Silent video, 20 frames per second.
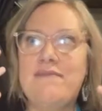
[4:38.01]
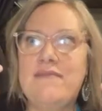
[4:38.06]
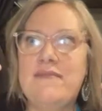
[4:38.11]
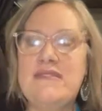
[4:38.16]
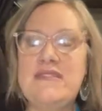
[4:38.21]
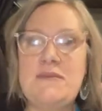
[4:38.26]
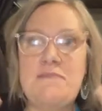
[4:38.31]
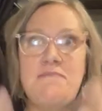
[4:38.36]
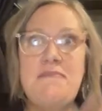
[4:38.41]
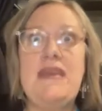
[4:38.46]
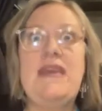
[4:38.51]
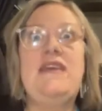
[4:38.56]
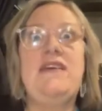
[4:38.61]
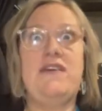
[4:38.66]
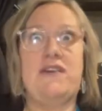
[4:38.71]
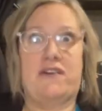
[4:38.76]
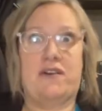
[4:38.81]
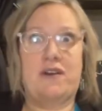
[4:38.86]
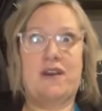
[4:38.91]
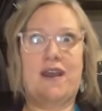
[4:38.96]

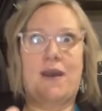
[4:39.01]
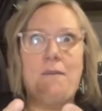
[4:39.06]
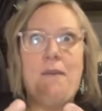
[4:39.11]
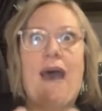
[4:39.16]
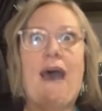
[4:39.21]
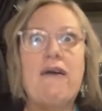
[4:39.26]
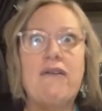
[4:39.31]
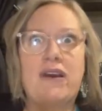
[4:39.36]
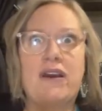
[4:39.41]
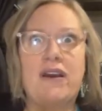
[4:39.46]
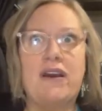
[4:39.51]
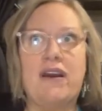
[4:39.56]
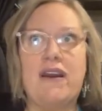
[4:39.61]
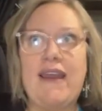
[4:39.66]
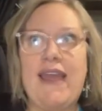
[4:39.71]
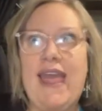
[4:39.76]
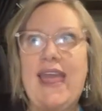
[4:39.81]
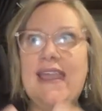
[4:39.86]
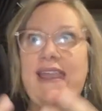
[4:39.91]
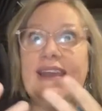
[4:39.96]
demeanor about her,
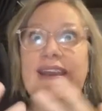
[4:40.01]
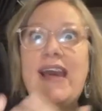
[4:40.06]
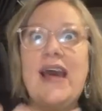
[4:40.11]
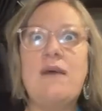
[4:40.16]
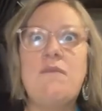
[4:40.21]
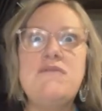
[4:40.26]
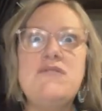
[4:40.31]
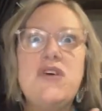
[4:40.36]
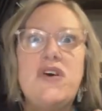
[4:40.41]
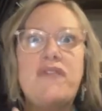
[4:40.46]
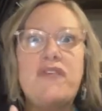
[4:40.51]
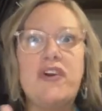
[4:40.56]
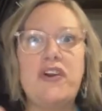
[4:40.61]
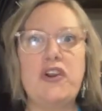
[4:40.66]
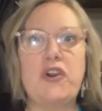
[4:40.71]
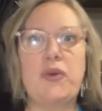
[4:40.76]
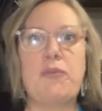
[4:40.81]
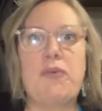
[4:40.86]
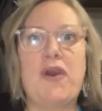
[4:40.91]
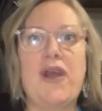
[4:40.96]
and it comes over in
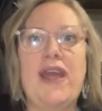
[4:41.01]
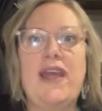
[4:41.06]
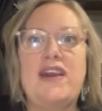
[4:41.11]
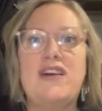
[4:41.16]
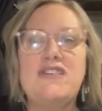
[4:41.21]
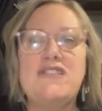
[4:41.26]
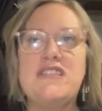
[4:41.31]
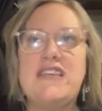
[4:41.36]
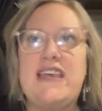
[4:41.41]
her prayers.